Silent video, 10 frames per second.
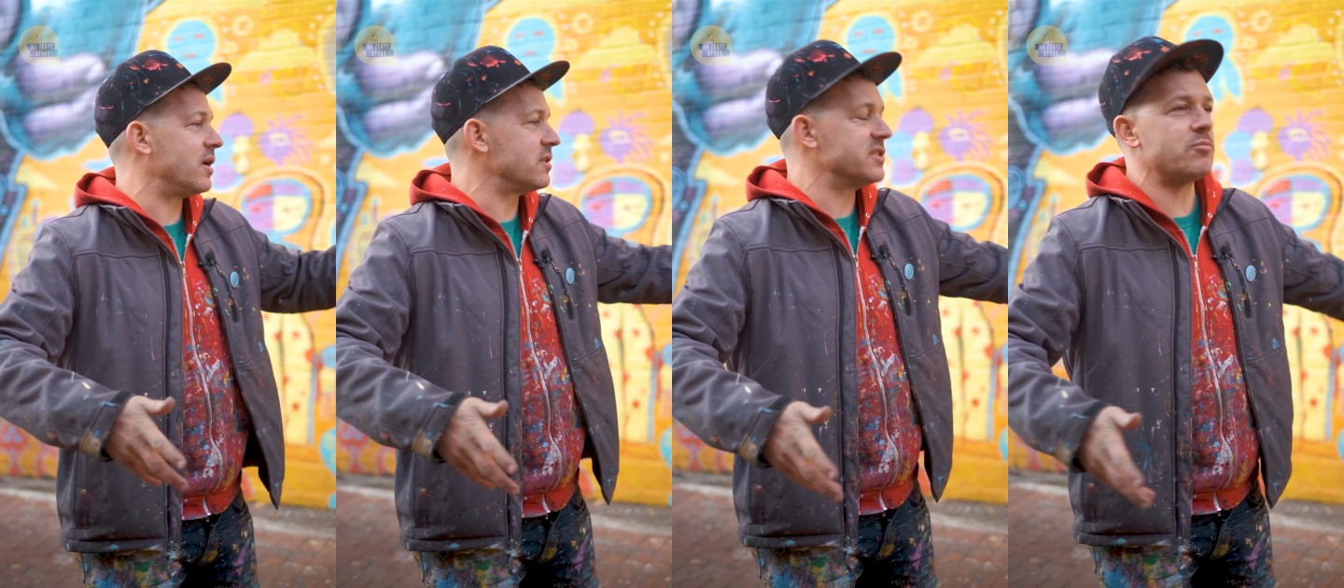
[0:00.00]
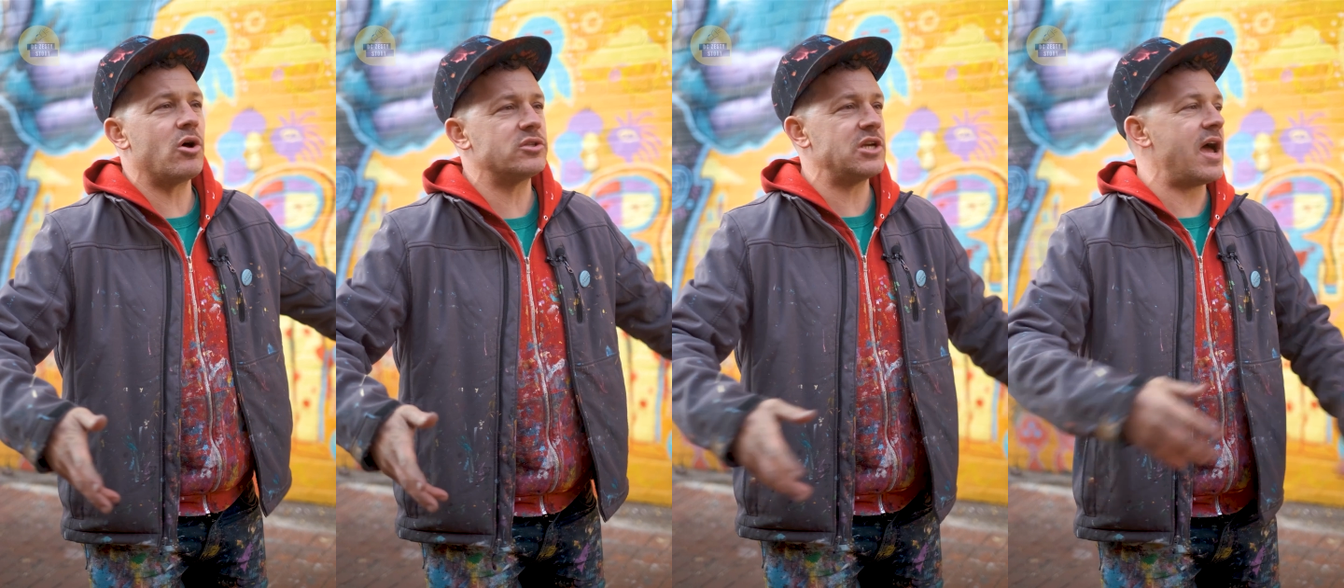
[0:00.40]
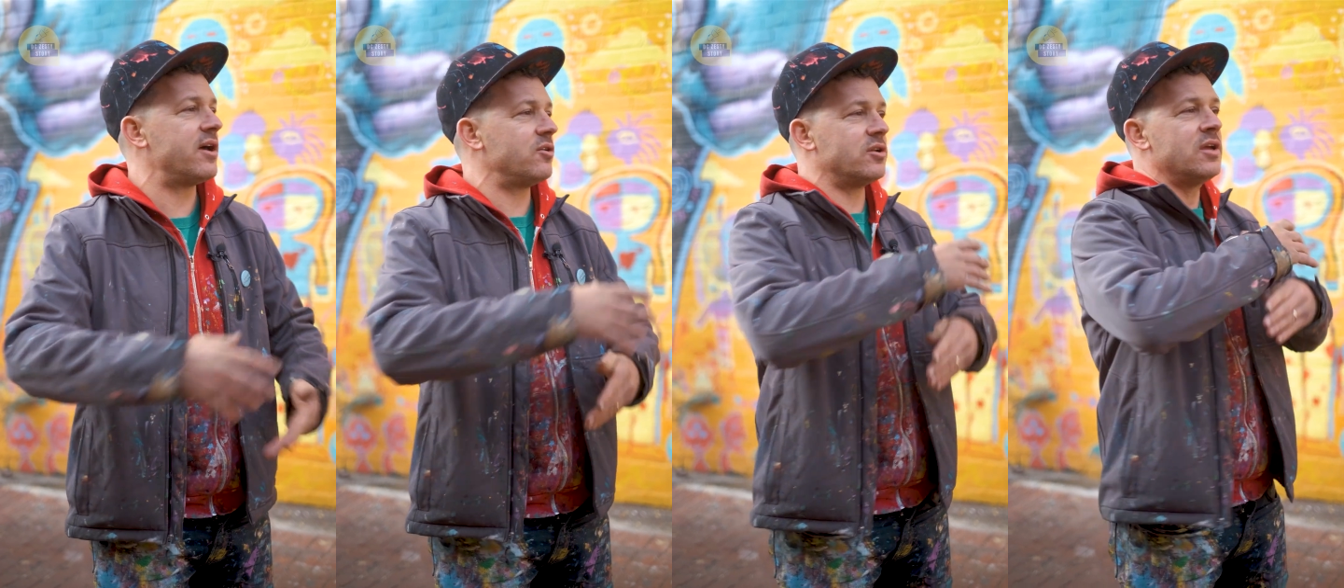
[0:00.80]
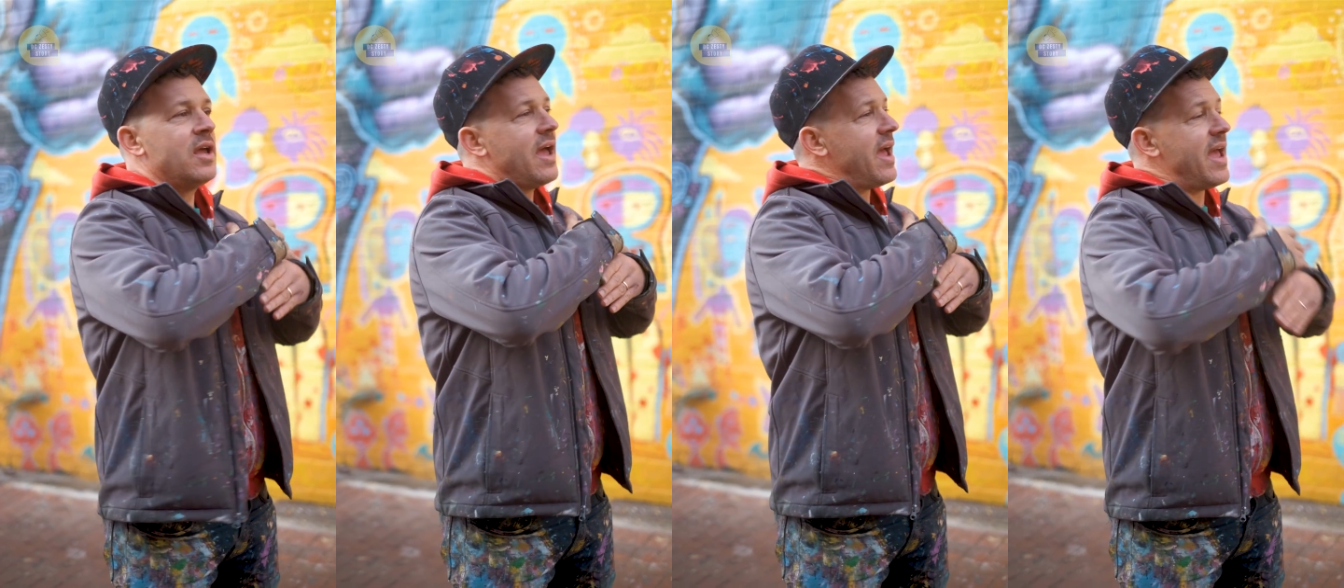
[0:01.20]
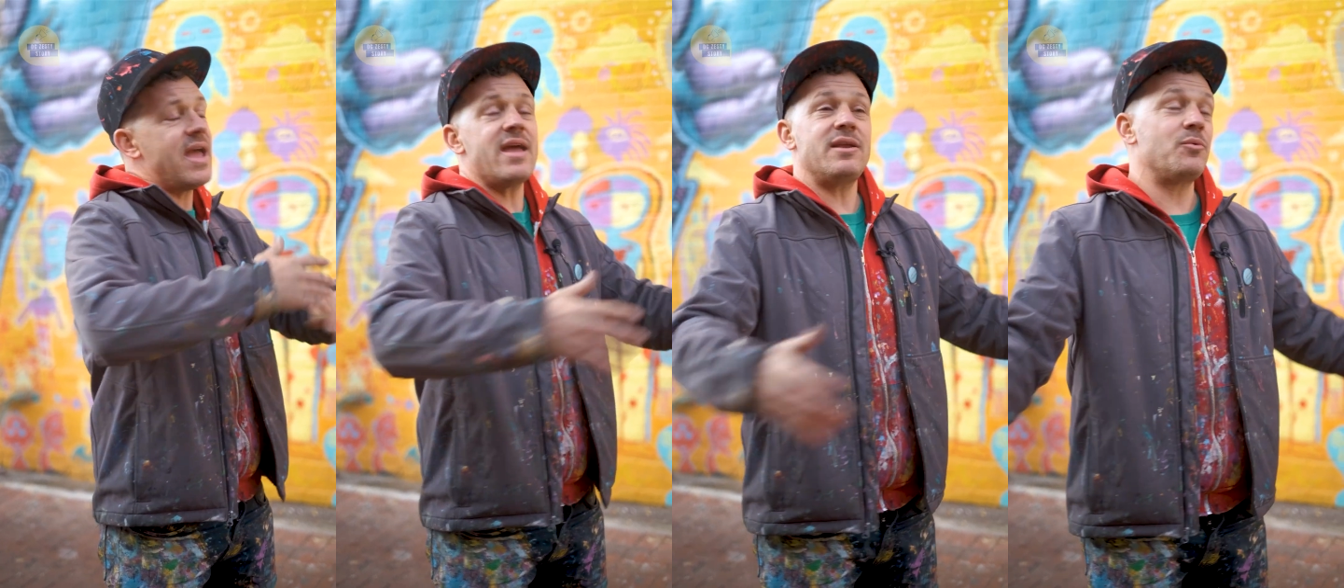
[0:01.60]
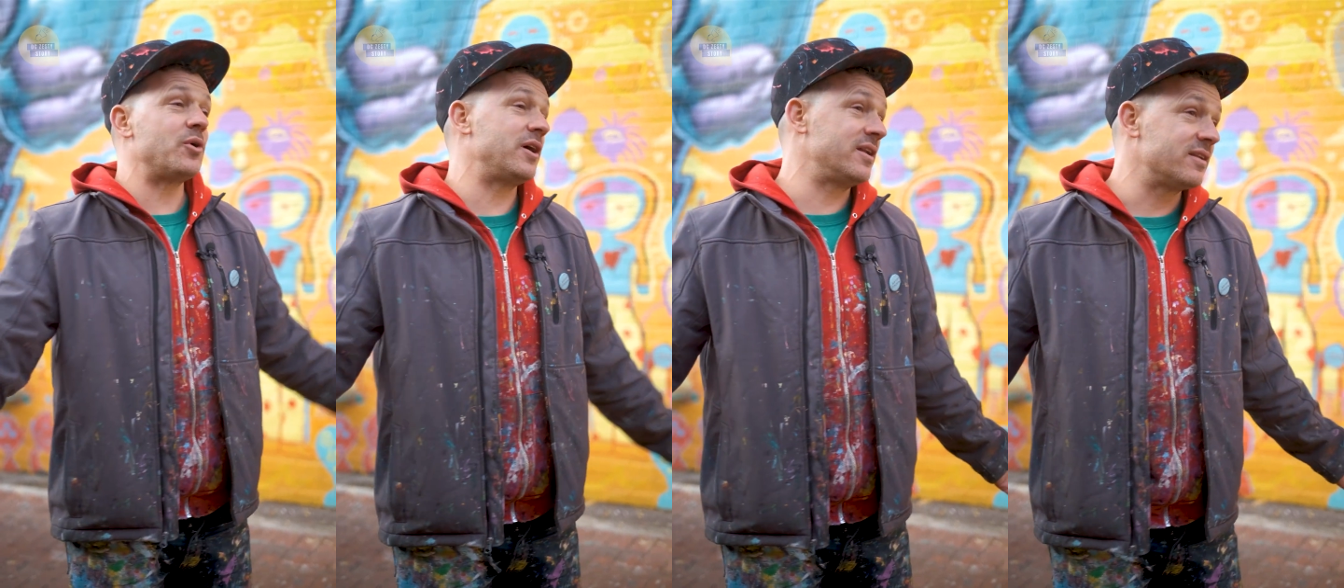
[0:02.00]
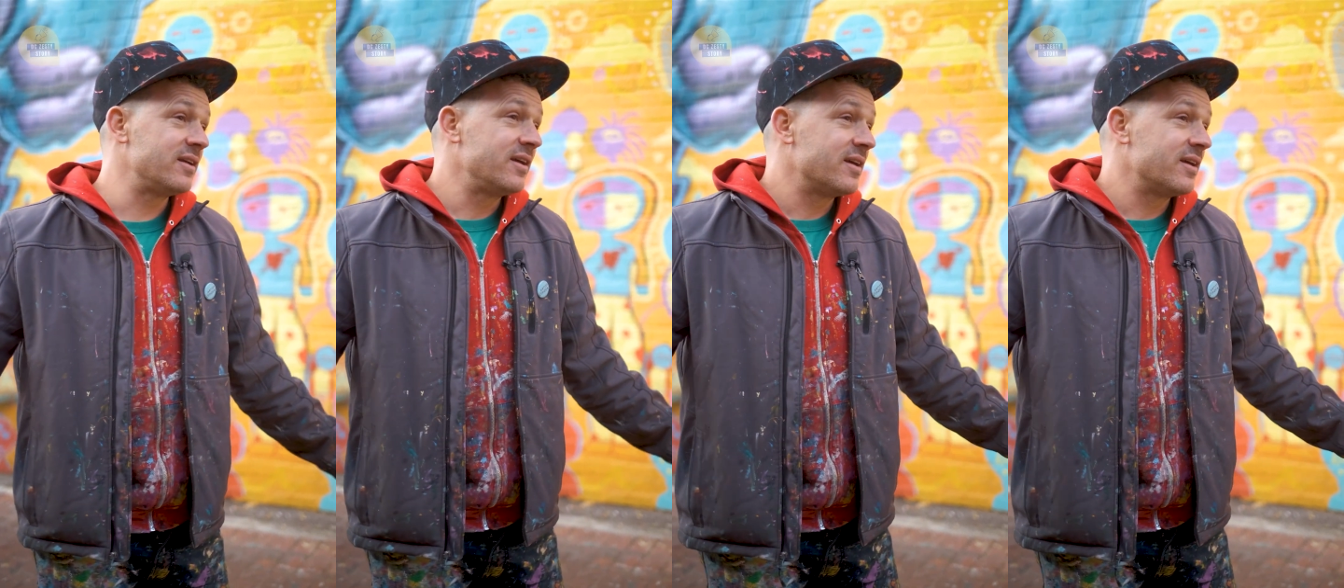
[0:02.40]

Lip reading: a small child, anyone